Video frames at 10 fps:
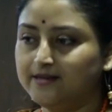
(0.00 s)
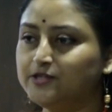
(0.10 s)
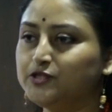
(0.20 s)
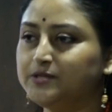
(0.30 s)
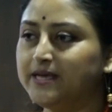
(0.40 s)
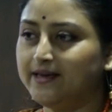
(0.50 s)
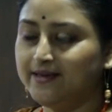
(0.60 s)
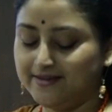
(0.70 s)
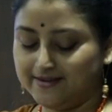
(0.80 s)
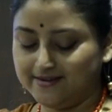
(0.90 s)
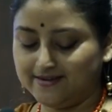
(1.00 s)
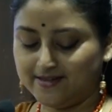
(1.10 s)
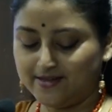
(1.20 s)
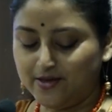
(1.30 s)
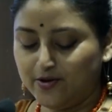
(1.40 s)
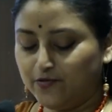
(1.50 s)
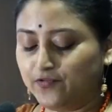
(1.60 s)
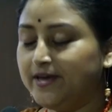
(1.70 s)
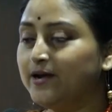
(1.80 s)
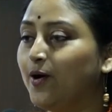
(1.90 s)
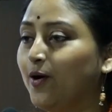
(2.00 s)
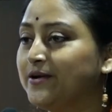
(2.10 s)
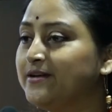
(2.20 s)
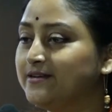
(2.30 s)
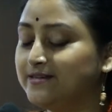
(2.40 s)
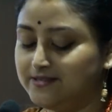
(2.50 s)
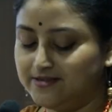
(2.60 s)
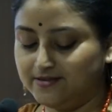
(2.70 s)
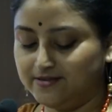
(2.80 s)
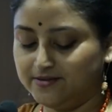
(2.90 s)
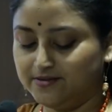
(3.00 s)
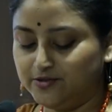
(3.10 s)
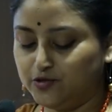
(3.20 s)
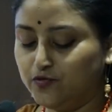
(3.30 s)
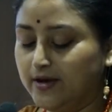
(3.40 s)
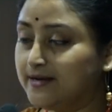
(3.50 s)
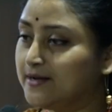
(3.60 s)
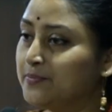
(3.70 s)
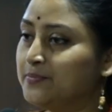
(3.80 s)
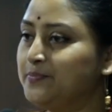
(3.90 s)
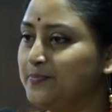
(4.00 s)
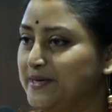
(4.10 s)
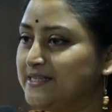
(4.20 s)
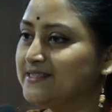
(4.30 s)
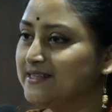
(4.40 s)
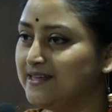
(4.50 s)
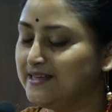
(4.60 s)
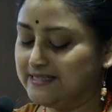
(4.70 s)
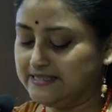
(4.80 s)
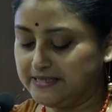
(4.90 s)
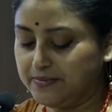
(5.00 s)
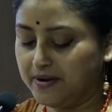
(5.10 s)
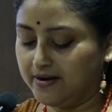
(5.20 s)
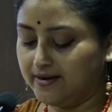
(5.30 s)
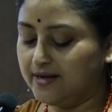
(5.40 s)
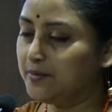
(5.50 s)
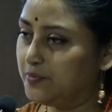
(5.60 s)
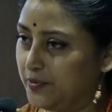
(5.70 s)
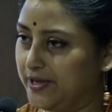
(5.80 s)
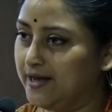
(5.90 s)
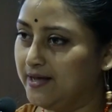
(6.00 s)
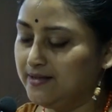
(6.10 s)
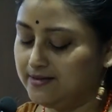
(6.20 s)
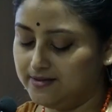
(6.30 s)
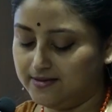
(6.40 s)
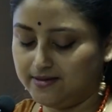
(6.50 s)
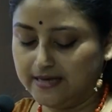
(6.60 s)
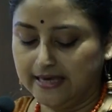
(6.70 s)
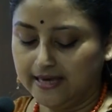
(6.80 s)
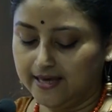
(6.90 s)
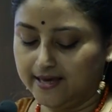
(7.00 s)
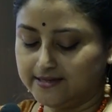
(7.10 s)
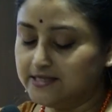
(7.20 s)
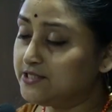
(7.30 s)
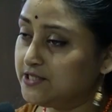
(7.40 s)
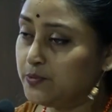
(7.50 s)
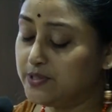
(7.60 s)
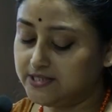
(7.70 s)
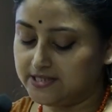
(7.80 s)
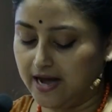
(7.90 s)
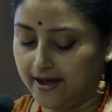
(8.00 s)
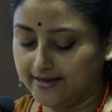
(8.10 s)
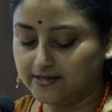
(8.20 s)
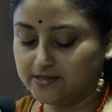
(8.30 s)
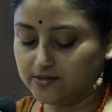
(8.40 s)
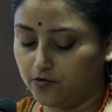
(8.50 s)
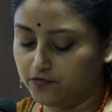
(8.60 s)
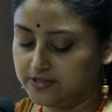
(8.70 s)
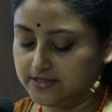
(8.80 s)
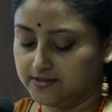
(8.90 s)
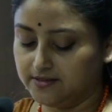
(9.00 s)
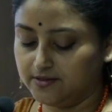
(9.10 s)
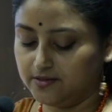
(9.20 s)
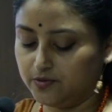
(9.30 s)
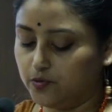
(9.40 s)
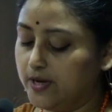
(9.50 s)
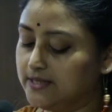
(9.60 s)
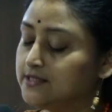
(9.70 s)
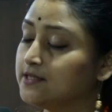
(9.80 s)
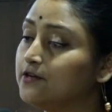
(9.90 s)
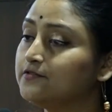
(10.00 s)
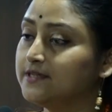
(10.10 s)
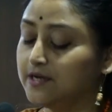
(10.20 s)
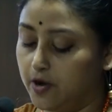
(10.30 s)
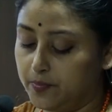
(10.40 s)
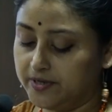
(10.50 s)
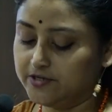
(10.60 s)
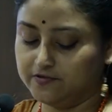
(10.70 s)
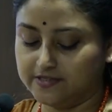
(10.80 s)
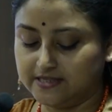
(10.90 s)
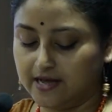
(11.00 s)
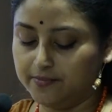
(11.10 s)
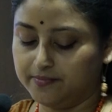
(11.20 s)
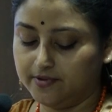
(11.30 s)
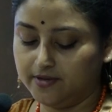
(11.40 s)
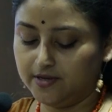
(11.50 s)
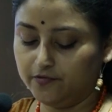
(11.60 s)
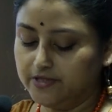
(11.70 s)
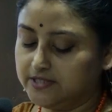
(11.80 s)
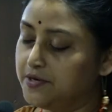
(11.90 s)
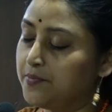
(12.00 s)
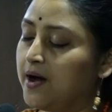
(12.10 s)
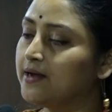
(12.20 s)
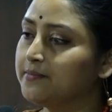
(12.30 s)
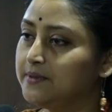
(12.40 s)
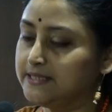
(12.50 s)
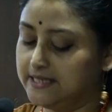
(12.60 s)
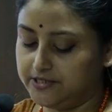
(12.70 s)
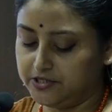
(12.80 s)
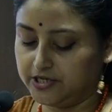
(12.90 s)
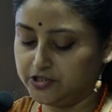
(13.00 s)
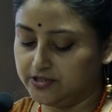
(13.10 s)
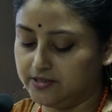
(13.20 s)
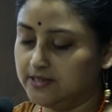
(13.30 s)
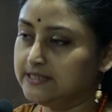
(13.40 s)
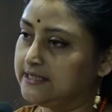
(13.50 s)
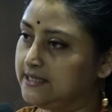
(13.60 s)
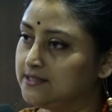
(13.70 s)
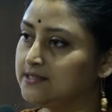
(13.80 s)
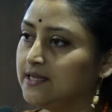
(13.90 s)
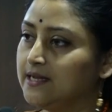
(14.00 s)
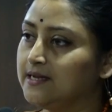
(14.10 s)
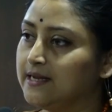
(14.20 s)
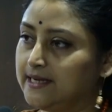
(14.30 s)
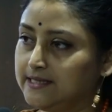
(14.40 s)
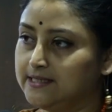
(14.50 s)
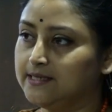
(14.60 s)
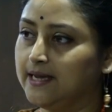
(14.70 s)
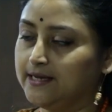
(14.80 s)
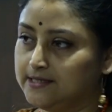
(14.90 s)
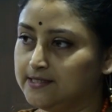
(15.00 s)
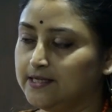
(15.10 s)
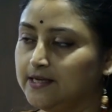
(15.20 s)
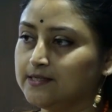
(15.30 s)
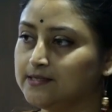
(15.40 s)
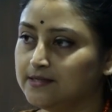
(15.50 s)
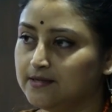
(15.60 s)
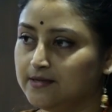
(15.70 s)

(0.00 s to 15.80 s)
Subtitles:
Today, we are honored to welcome Ms. Seema Rekha Bhuya, a distinguished IAS officer who has served the government of Assam with remarkable dedication since 1986.